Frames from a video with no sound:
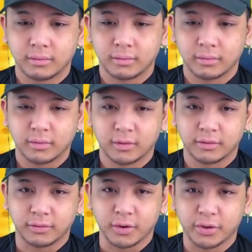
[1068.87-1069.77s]

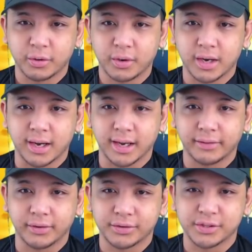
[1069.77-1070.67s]
Fourth Hokage
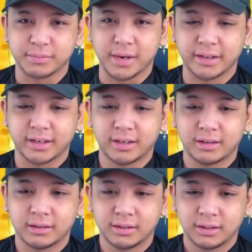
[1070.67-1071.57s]
versus Madara?
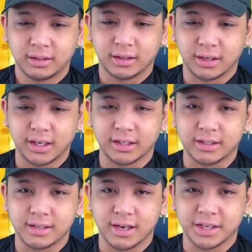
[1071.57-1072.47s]
I did
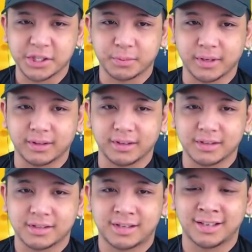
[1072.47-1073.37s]
not expect
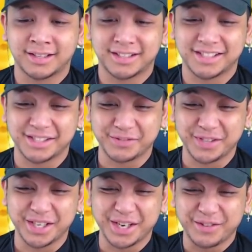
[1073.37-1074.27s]
this to
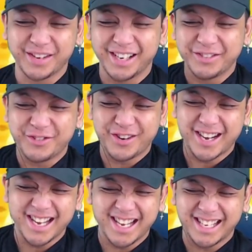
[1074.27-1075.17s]
be coming.
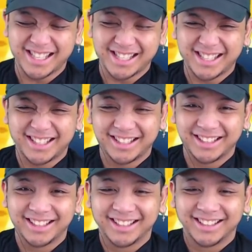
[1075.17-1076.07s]
What?
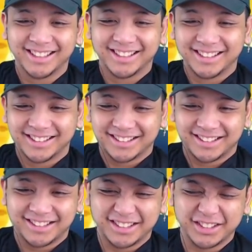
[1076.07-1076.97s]

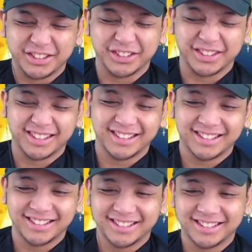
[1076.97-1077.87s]
Dude,
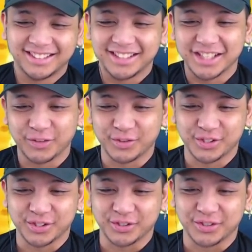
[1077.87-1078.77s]
these
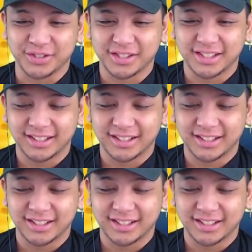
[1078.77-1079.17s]
episodes.